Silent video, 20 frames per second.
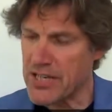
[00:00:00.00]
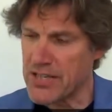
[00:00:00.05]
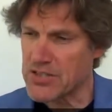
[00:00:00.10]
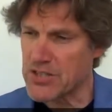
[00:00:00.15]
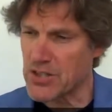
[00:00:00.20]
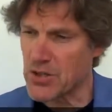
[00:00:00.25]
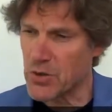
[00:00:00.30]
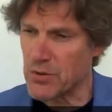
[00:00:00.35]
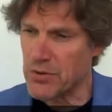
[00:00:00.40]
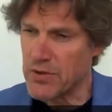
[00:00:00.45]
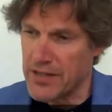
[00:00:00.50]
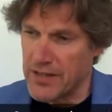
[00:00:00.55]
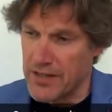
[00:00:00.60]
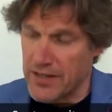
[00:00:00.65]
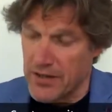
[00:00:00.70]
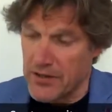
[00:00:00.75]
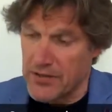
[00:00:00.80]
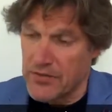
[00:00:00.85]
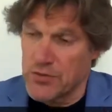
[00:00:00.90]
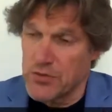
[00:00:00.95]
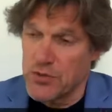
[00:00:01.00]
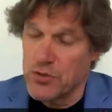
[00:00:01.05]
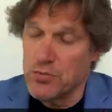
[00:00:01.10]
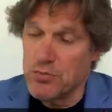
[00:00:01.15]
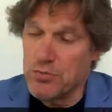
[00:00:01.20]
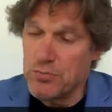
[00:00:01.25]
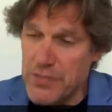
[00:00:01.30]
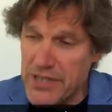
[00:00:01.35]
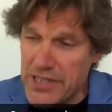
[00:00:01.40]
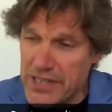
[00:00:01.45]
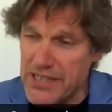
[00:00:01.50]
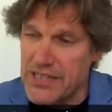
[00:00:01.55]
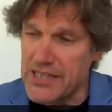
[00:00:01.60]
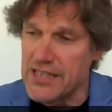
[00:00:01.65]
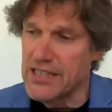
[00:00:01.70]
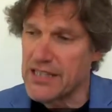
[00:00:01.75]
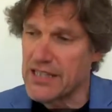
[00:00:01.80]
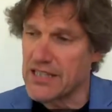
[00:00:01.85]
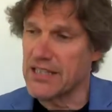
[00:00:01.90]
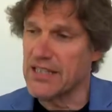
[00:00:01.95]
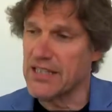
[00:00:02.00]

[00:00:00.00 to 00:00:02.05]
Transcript: So to me,